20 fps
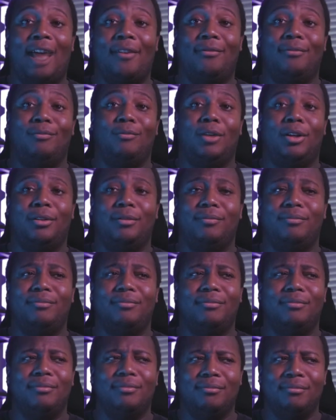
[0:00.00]
have, well,
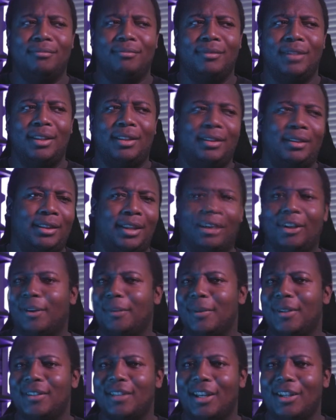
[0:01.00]
the
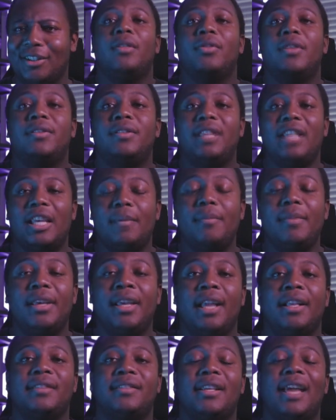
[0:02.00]
therapy session. The team
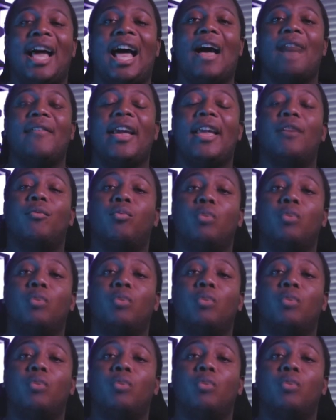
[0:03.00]
begins to have a